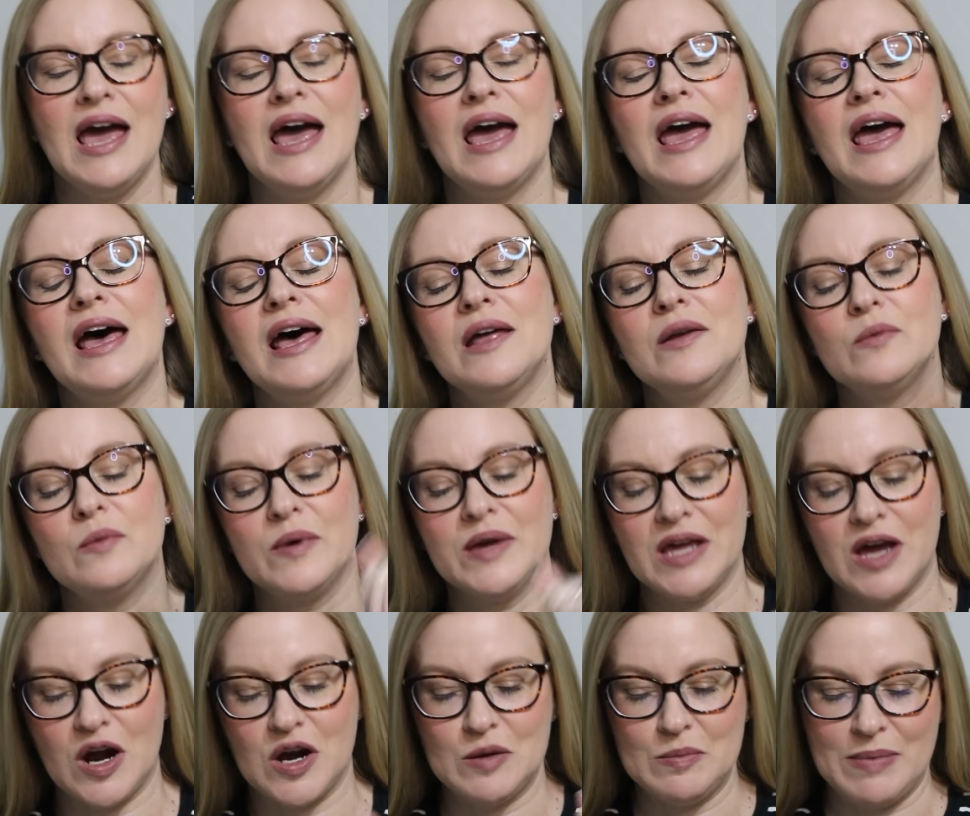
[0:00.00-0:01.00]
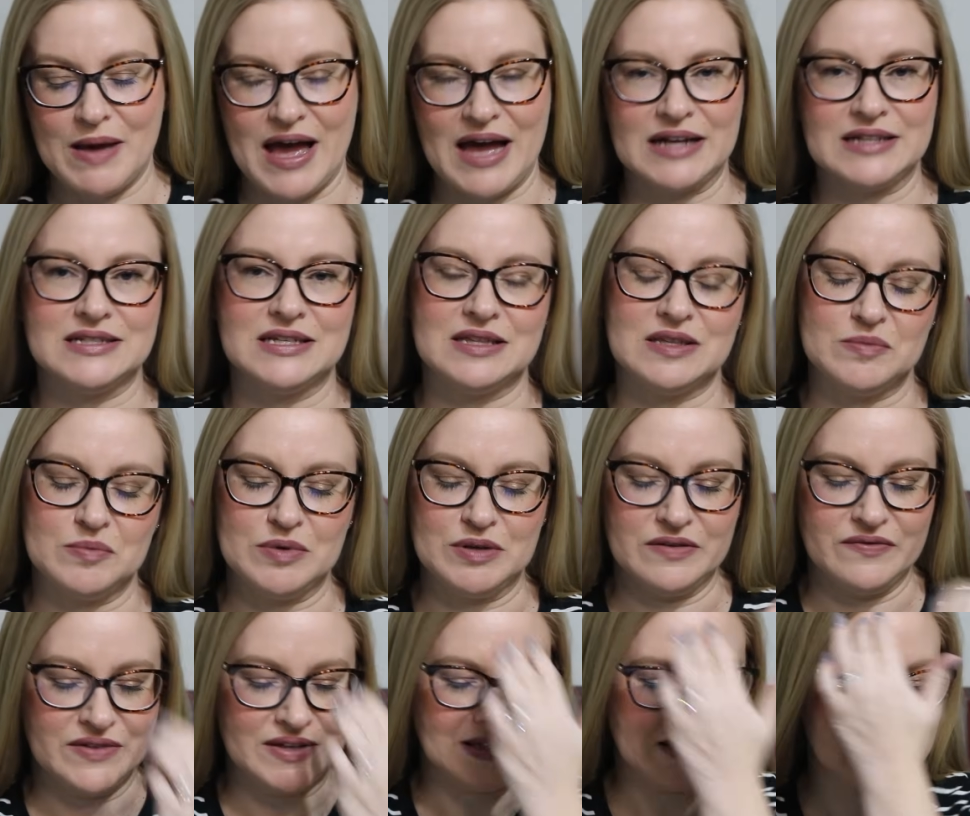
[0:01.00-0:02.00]
And we are back to the
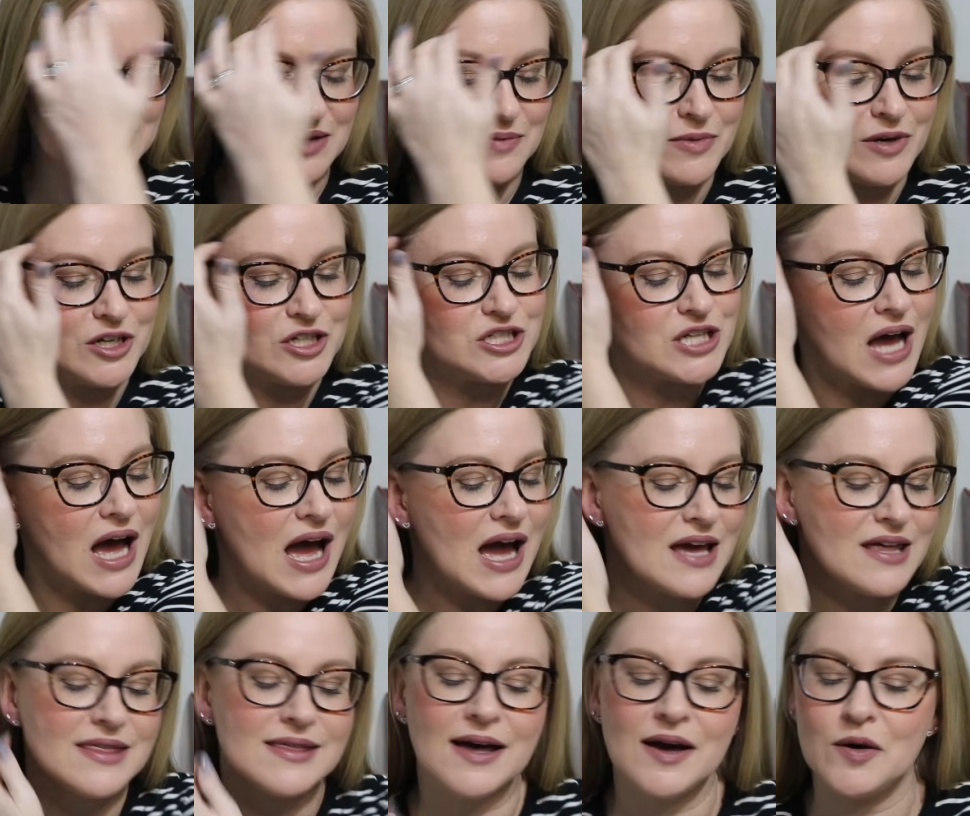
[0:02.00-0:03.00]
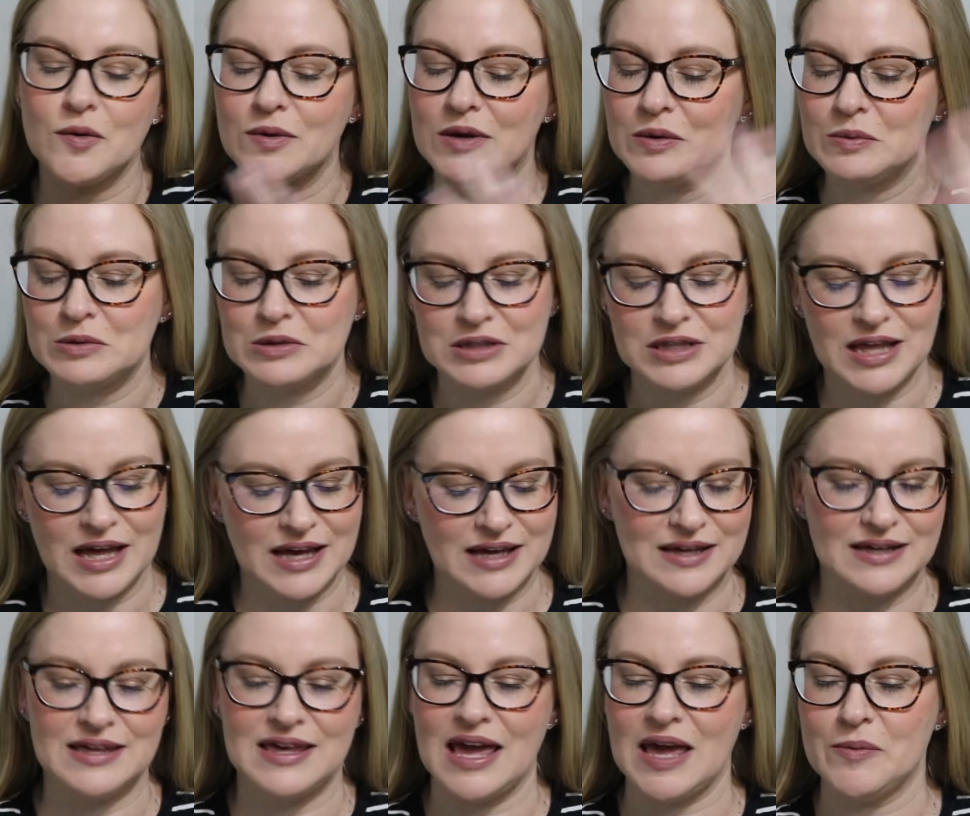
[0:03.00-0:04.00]
previous Dead Marsh. I thought we were
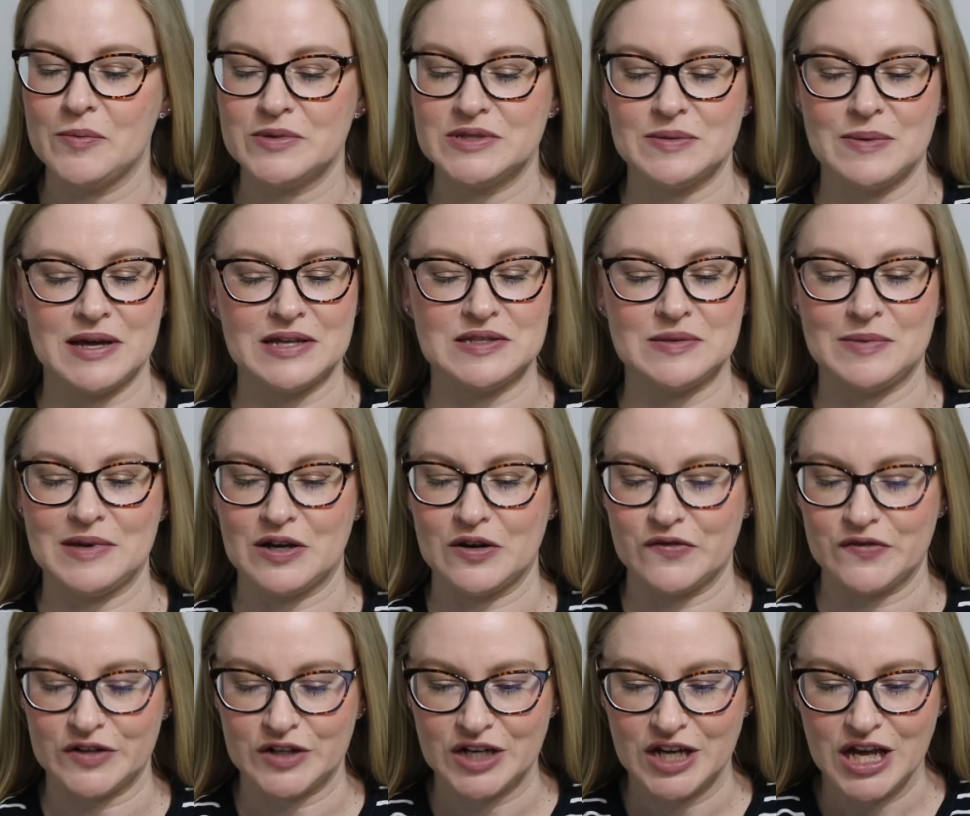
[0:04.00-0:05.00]
like, game was about to be over.